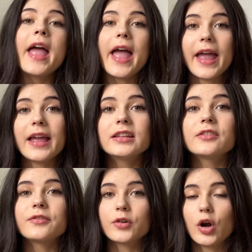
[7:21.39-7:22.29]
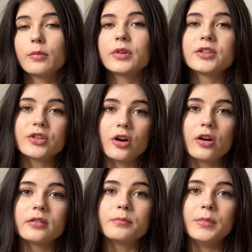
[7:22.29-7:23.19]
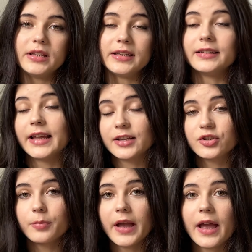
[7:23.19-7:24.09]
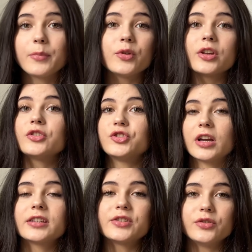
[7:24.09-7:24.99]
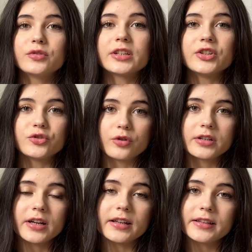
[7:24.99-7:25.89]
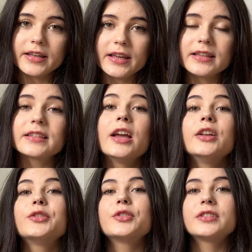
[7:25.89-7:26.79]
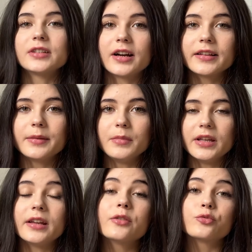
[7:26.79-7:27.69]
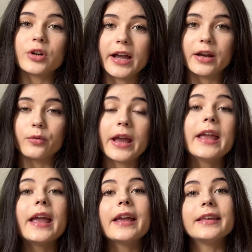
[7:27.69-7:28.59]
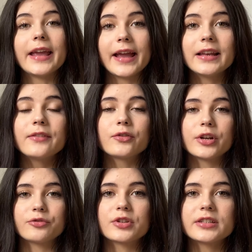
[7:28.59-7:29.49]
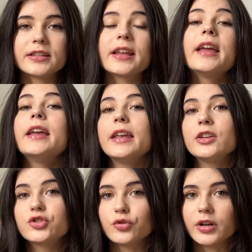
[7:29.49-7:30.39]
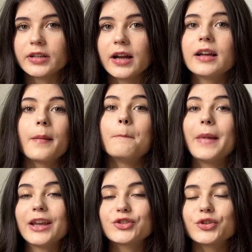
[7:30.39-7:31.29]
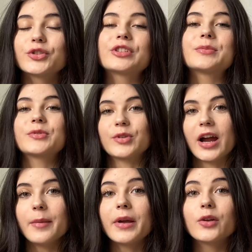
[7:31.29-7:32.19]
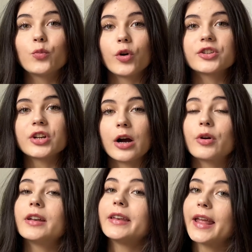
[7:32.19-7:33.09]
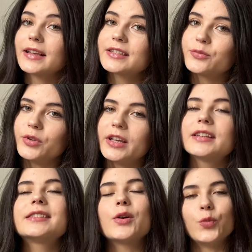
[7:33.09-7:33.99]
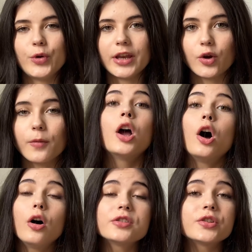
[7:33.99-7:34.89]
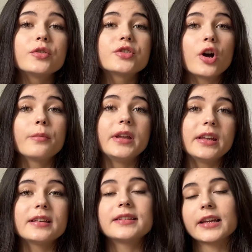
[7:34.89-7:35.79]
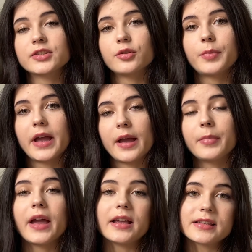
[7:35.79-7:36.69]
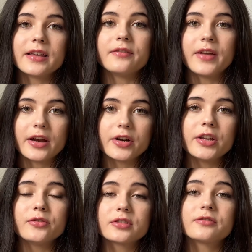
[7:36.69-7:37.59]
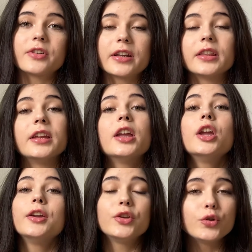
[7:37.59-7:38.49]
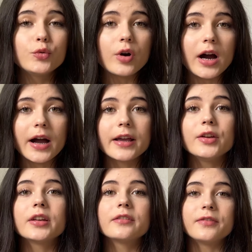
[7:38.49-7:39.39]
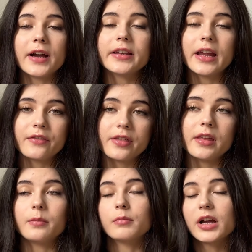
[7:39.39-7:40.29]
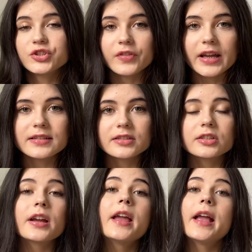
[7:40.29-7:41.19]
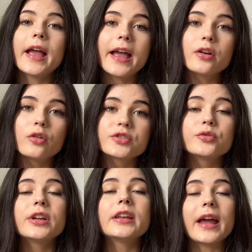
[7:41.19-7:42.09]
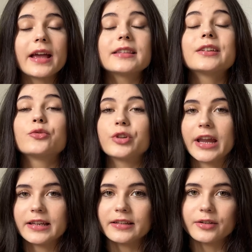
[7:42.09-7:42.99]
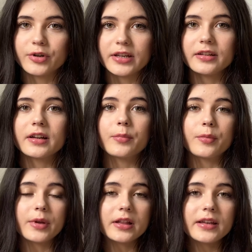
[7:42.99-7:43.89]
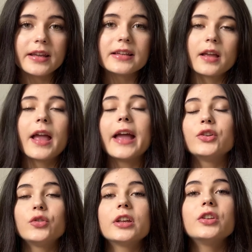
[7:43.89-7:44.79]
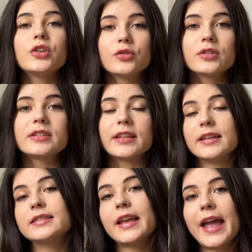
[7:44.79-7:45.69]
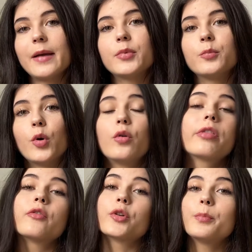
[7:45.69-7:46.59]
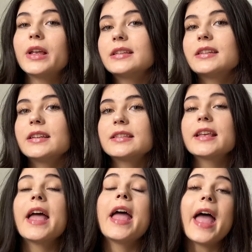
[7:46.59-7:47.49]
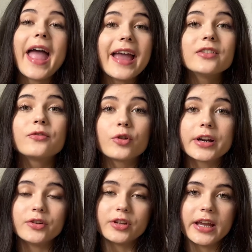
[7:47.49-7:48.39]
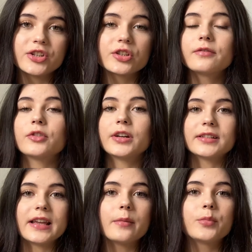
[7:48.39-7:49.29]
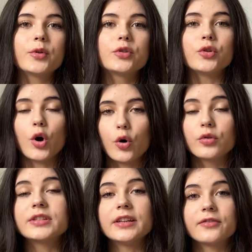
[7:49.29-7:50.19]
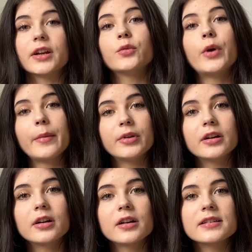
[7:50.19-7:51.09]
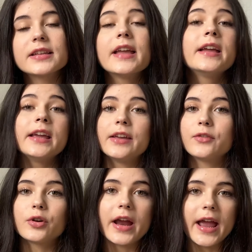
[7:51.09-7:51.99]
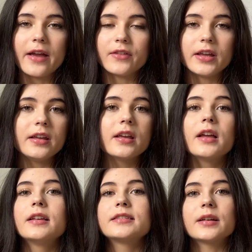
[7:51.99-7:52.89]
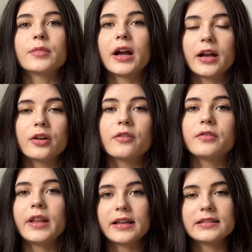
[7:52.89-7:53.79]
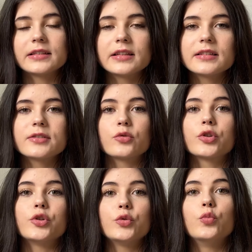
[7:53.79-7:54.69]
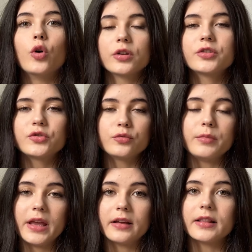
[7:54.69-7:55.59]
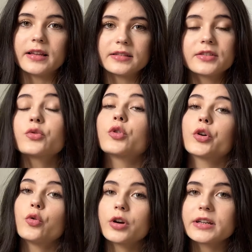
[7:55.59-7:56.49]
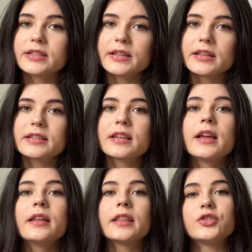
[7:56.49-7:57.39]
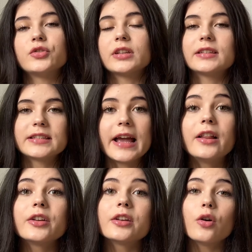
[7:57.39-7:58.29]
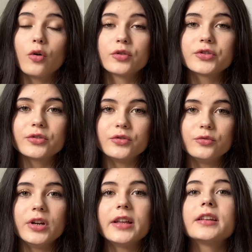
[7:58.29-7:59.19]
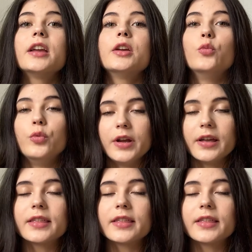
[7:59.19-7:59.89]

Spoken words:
And from a Zoho Meeting desktop app, you can just use a shortcut keys to start the meeting right away. Again, if you're interested in shortcuts, make sure to subscribe and watch our next week's video. Also, Zoho Meetings desktop app has a very user-friendly UI. You can find everything much faster, and also it has great integrating capabilities. And you can use this app both for business and for education, for example, to host different webinars. If you're having some kind of lessons or you want to make lessons or courses that you can sell, you can also do it with